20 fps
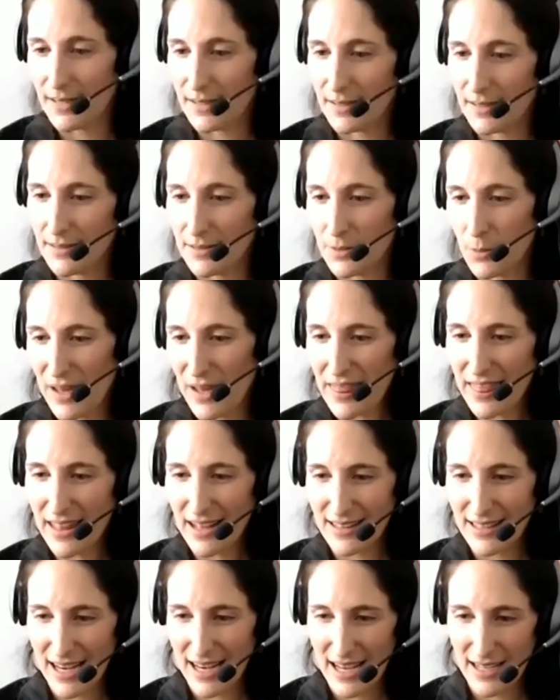the one thing
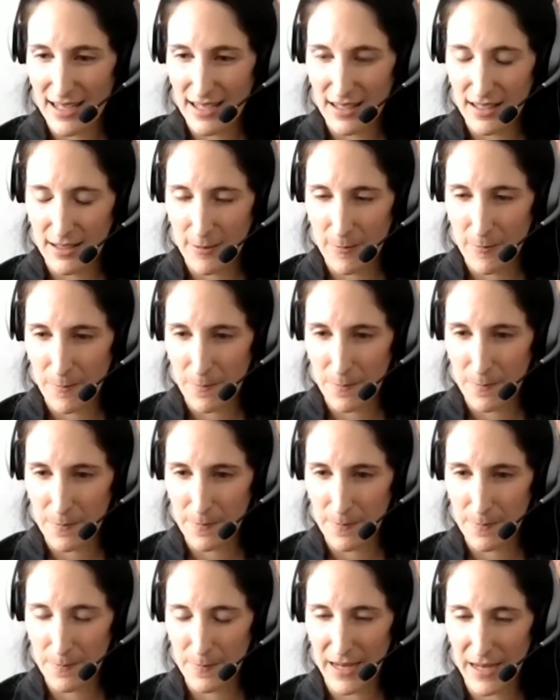that I
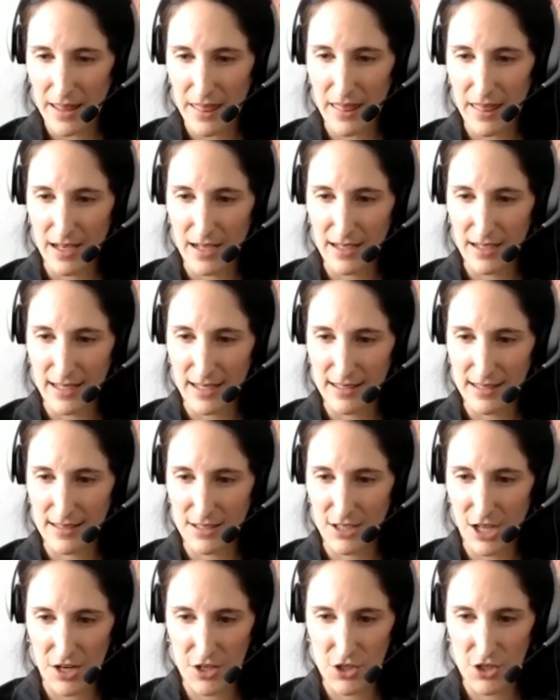think that
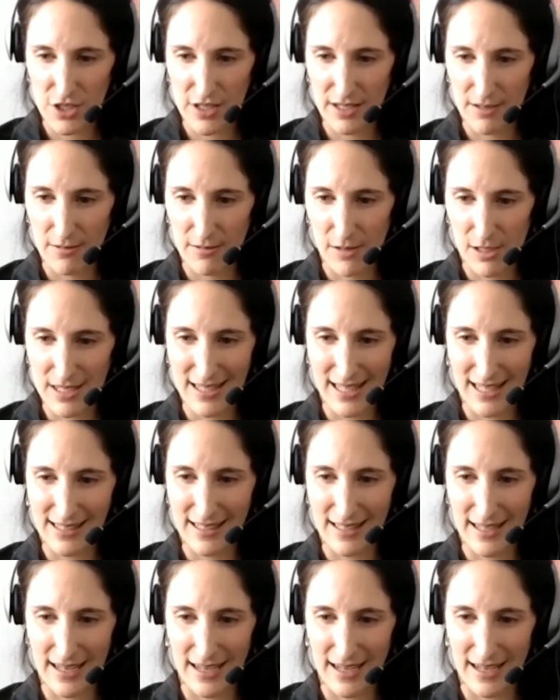changed was that
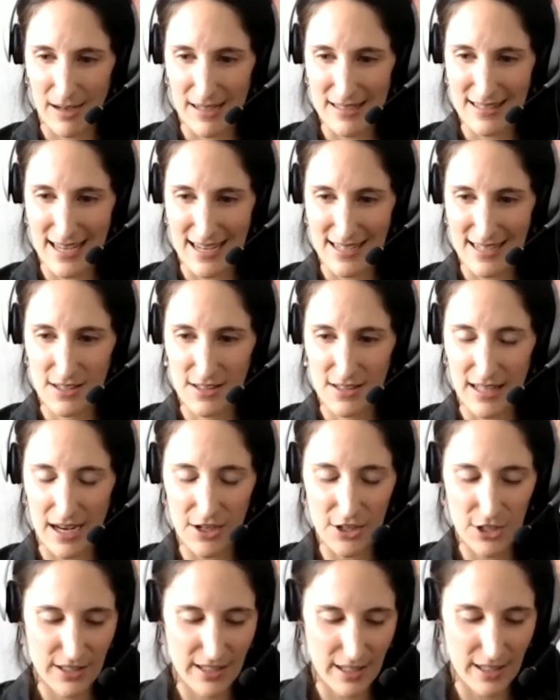as I
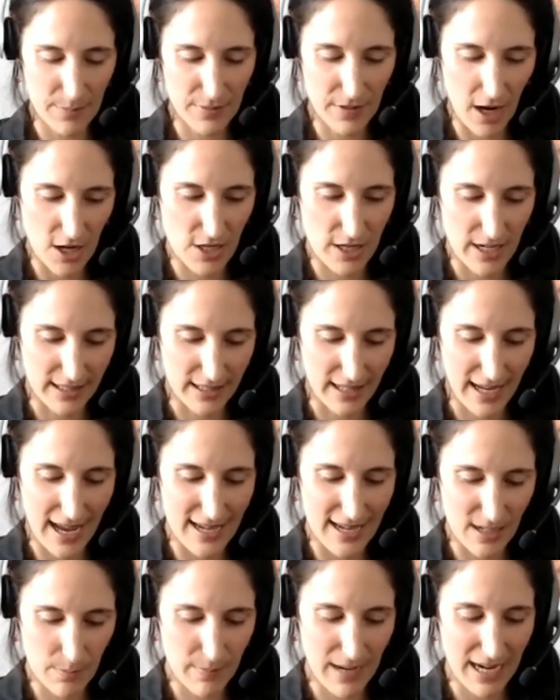started the project, I had
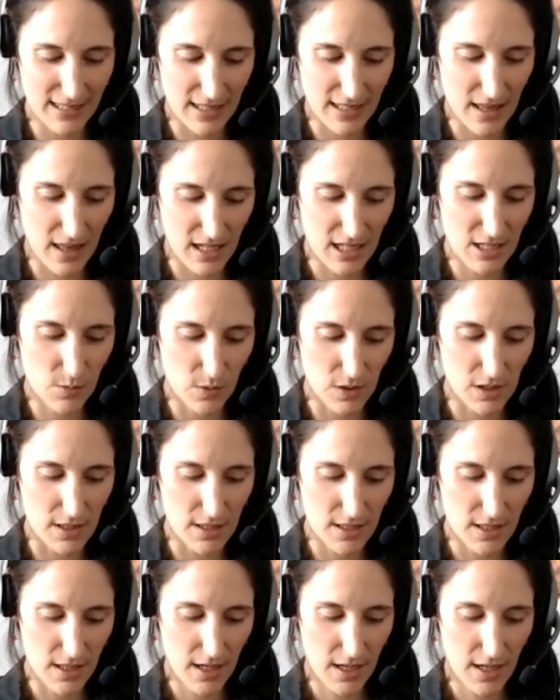in mind that this
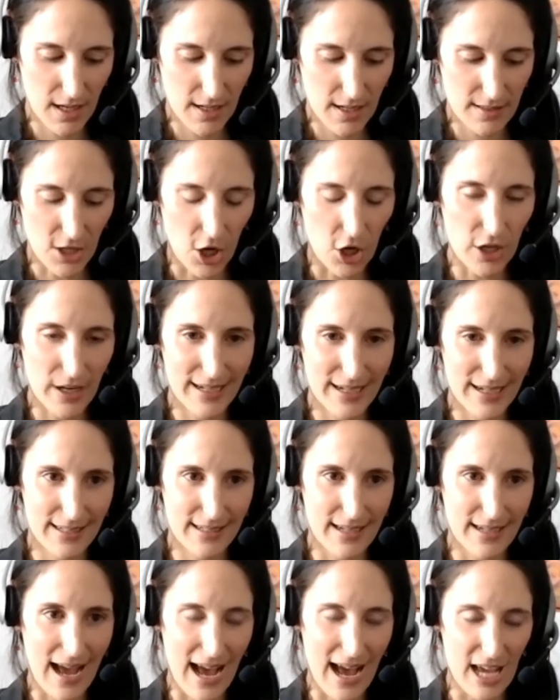was
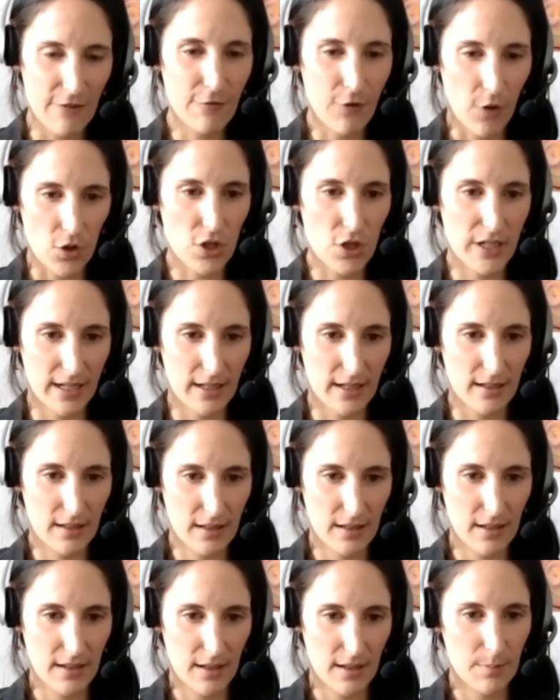targeting high functioning
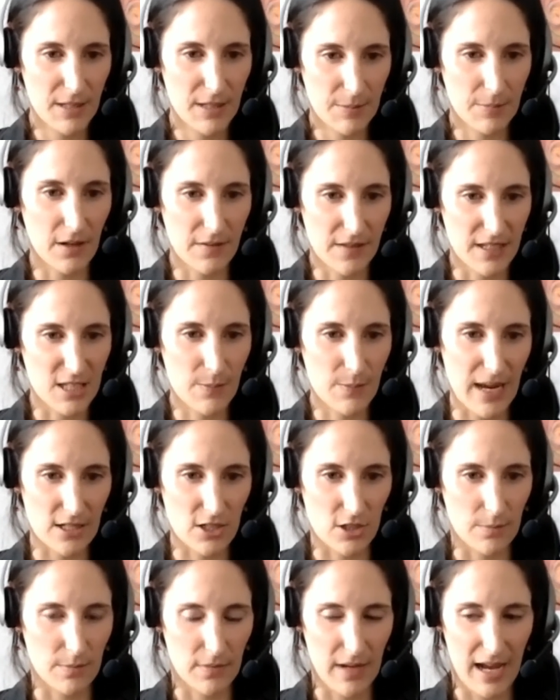people on the
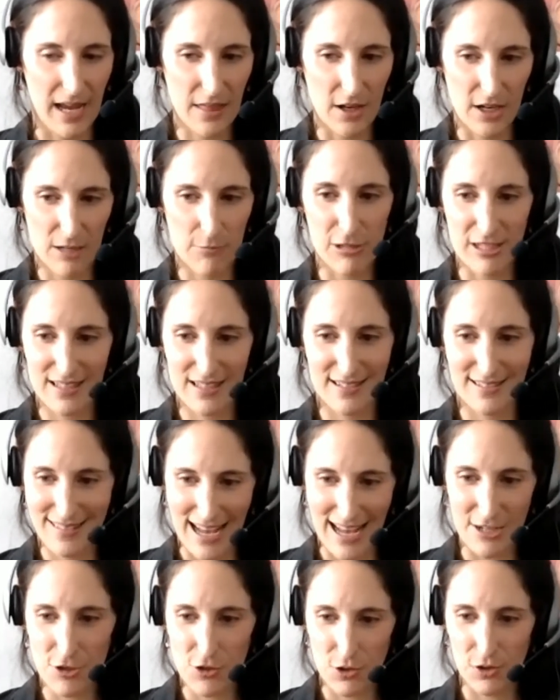spectrum. I thought it was
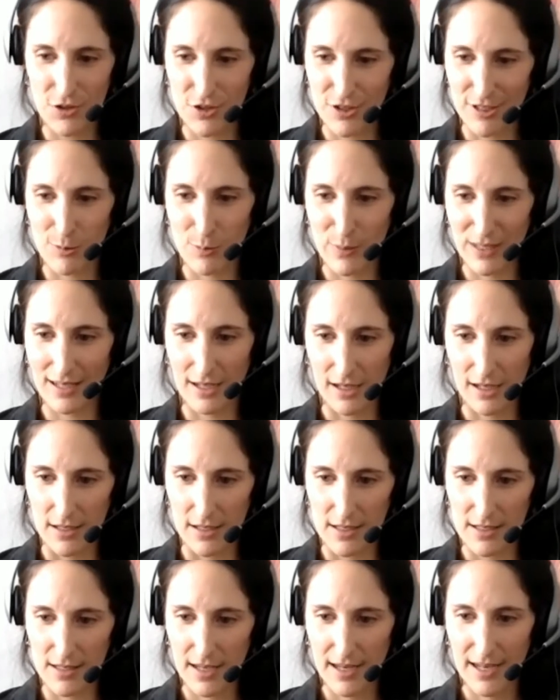natural just
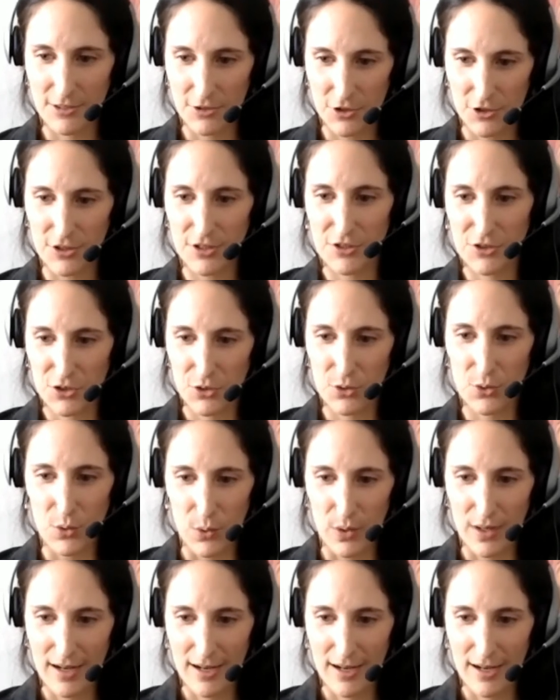because in order to